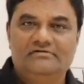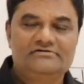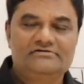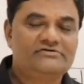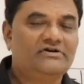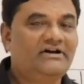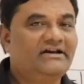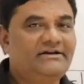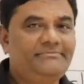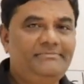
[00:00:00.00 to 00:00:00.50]

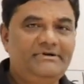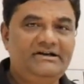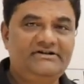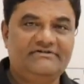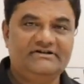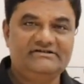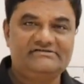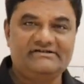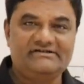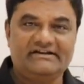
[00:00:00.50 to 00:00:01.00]
So I repeat
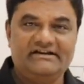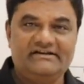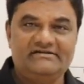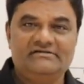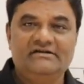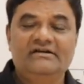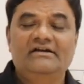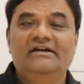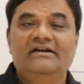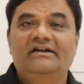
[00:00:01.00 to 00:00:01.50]
once
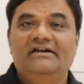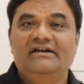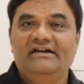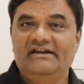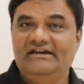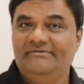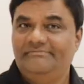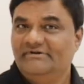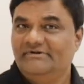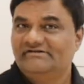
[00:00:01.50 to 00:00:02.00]
again,
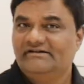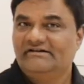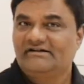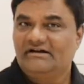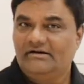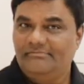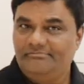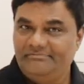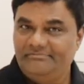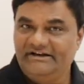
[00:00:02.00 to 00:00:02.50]
heap is a
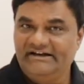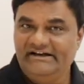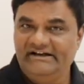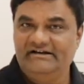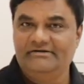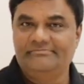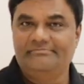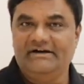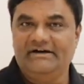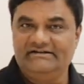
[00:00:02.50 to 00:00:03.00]

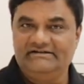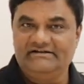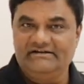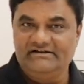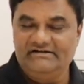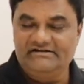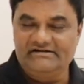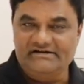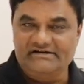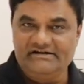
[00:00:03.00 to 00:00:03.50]
complete
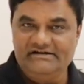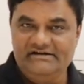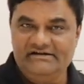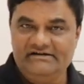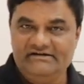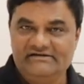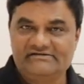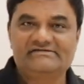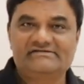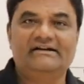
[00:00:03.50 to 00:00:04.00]
binary
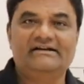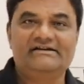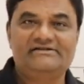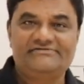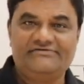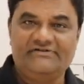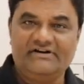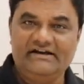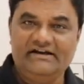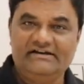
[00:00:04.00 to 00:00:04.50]
tree
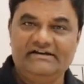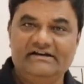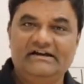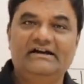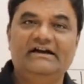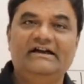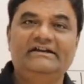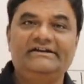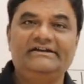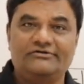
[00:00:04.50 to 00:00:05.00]
satisfying
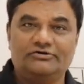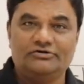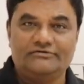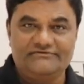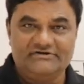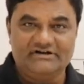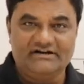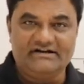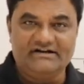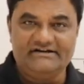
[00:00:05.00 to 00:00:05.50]
any one
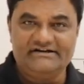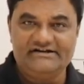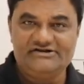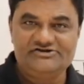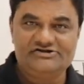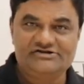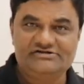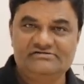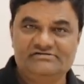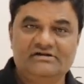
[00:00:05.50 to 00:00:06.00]
of the
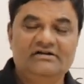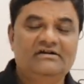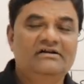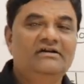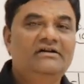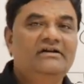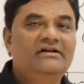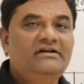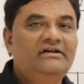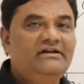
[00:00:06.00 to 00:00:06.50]
condition,
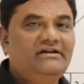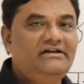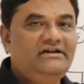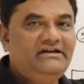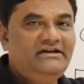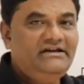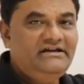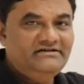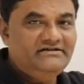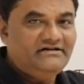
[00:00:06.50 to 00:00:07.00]

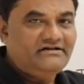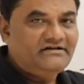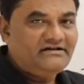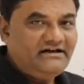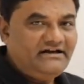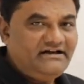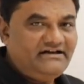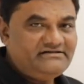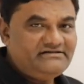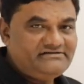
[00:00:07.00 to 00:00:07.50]
either
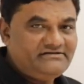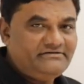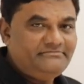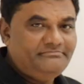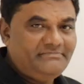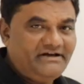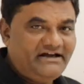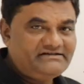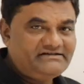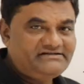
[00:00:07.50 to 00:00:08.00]
as
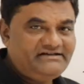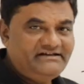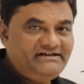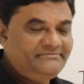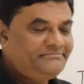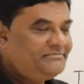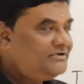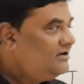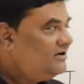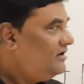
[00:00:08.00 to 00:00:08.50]
max
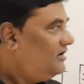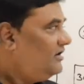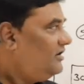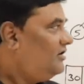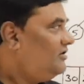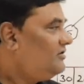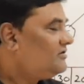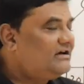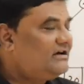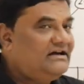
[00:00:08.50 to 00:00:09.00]
heap
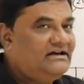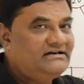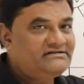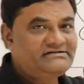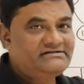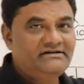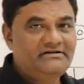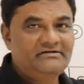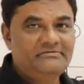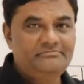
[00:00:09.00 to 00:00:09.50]
or
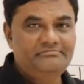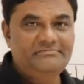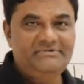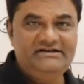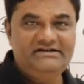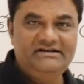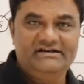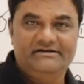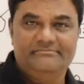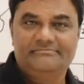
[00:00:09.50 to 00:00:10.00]
as min
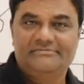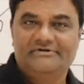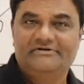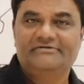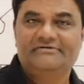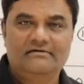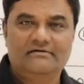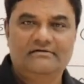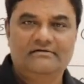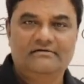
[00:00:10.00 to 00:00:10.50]
heap.
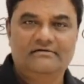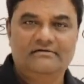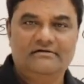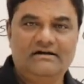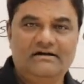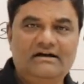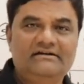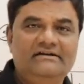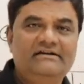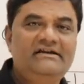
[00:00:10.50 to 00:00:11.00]

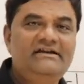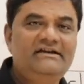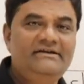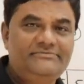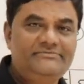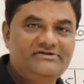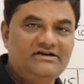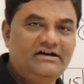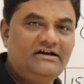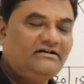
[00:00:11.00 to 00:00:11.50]
And
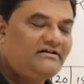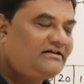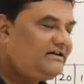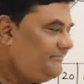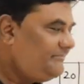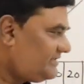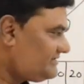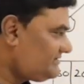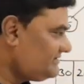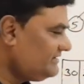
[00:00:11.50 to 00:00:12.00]
heaps are
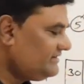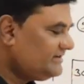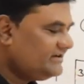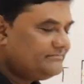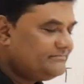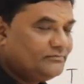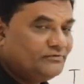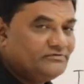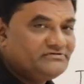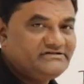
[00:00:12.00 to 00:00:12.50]

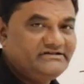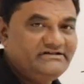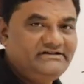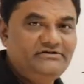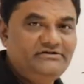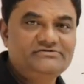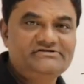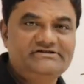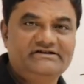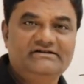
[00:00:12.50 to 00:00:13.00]
represented mostly
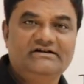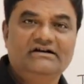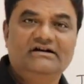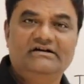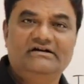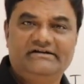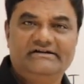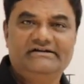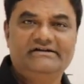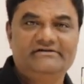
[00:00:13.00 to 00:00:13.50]
using
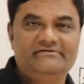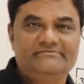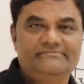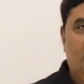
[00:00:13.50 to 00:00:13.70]
array.